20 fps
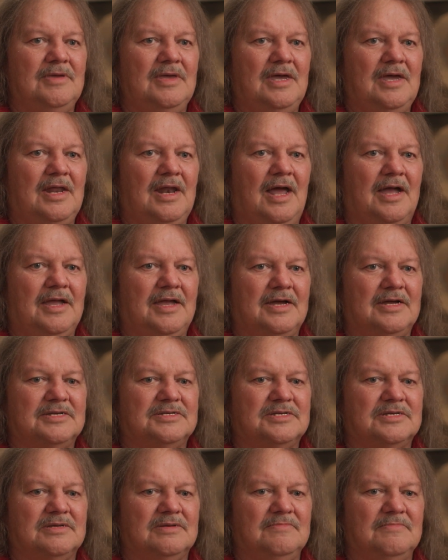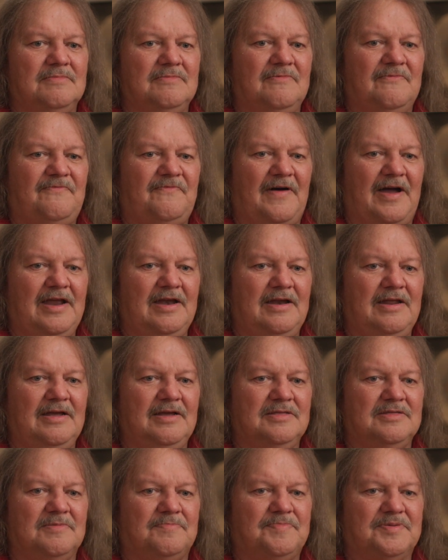and I guess
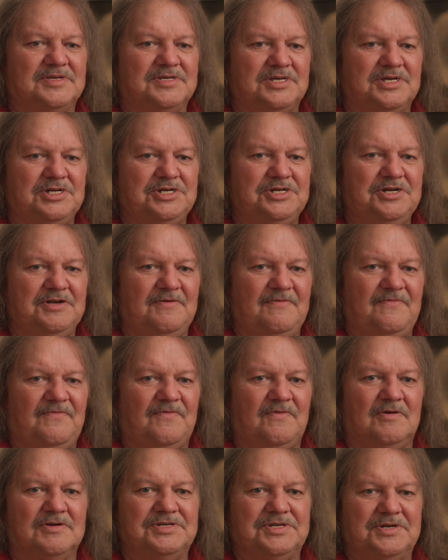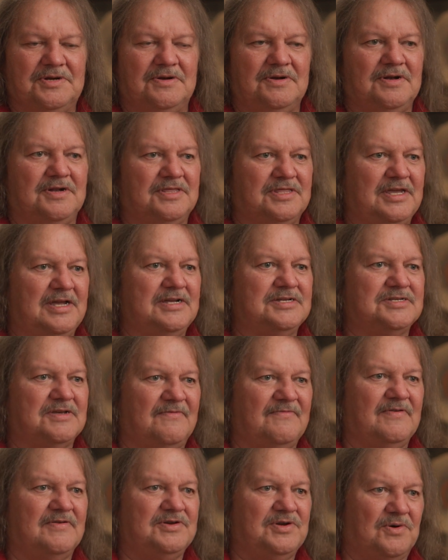finding the position for certain things
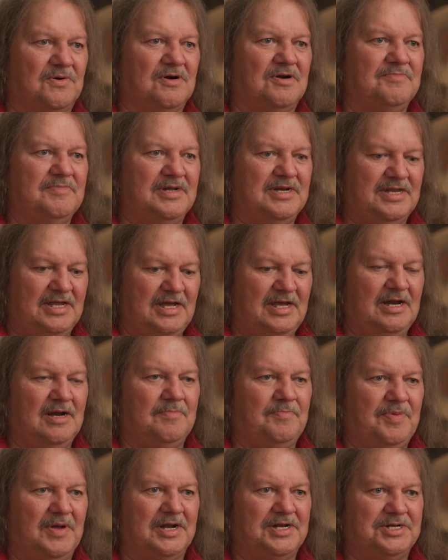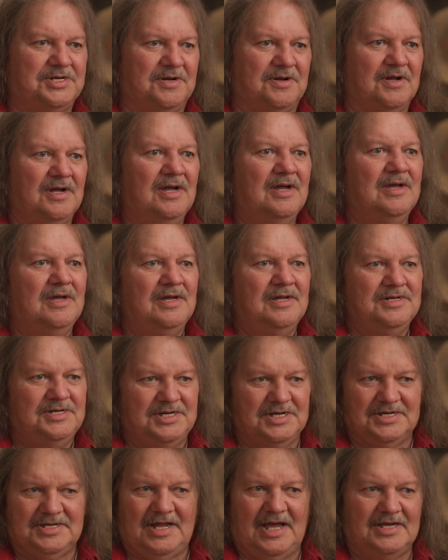of adornment in a picture
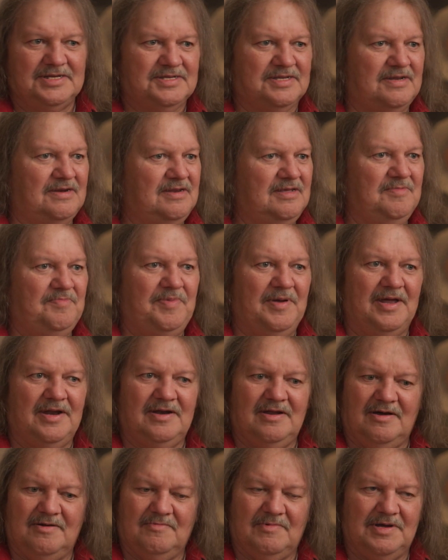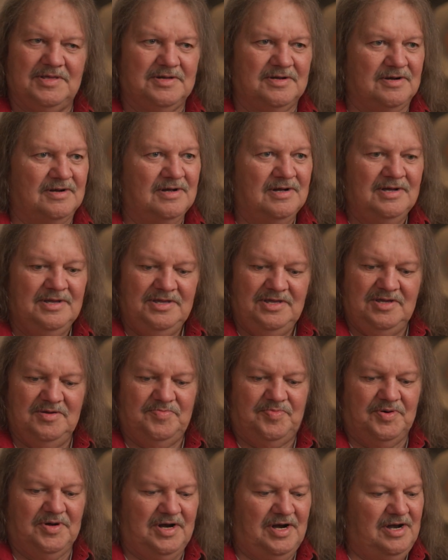just has to depend on whether you
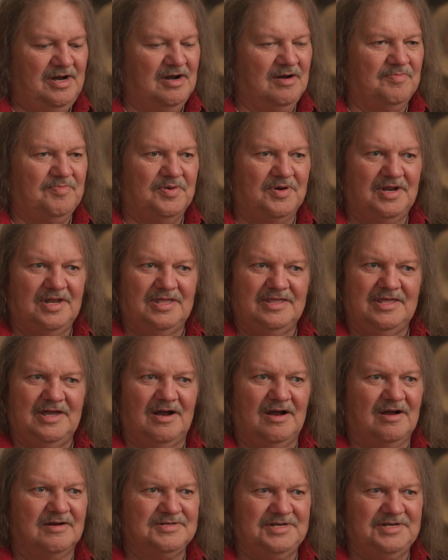put it here, put it there,